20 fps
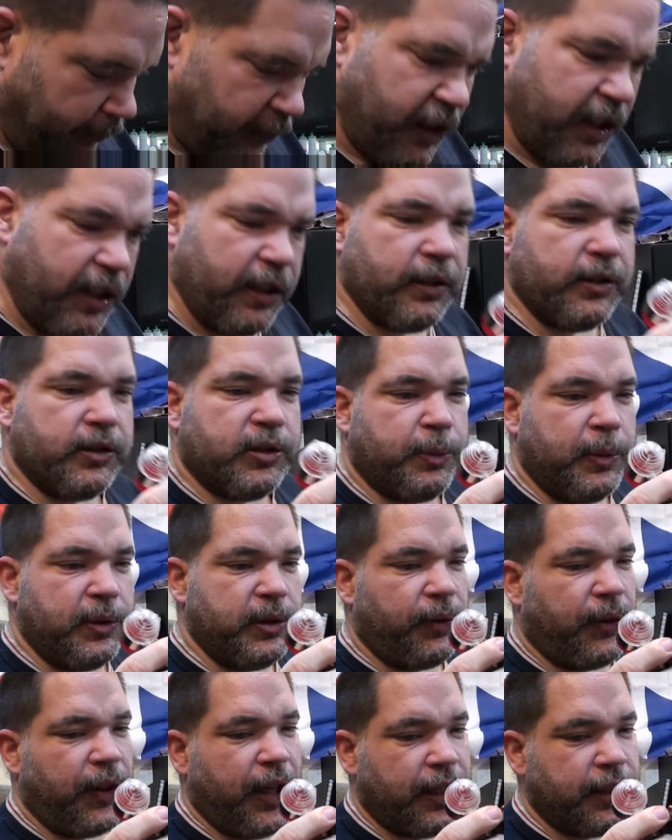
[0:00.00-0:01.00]
Yeah, I
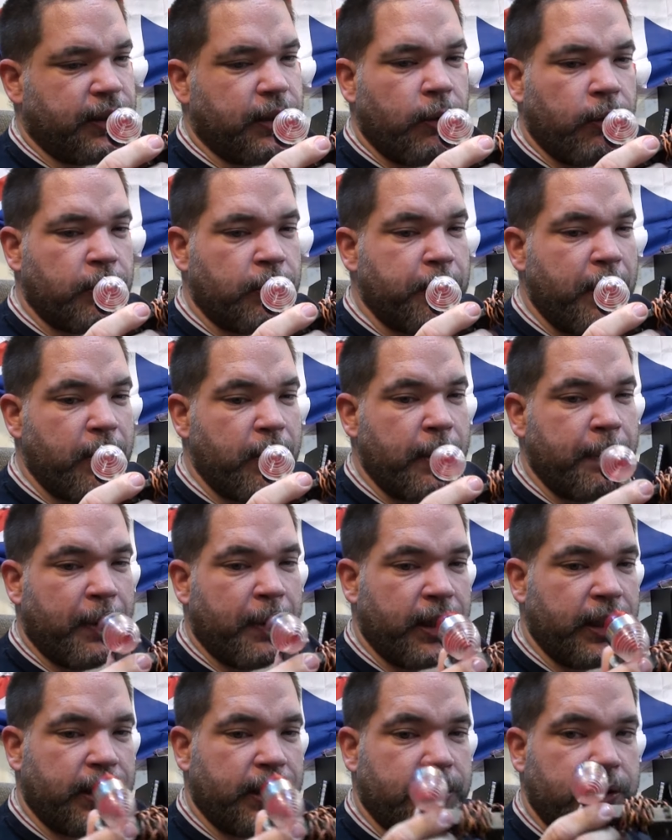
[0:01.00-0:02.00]
suppose if you had an old
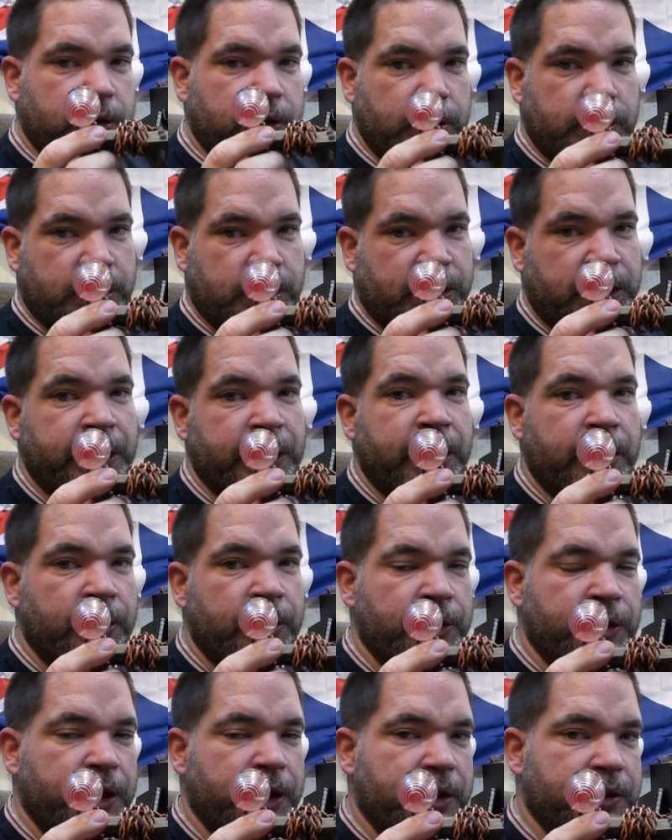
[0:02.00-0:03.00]
motorbike, you could stick
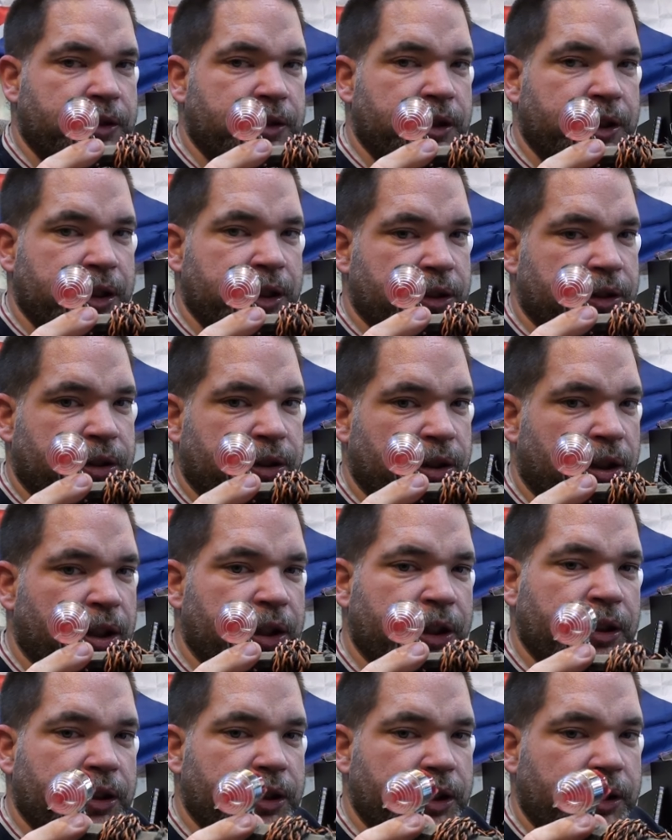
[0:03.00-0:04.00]
that one there as like a little
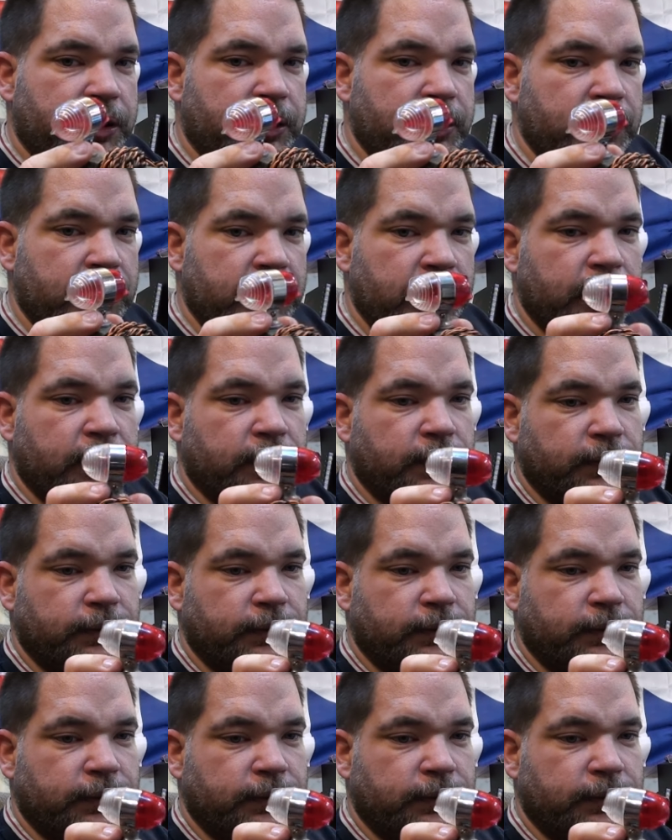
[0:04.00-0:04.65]
side light, couldn't you?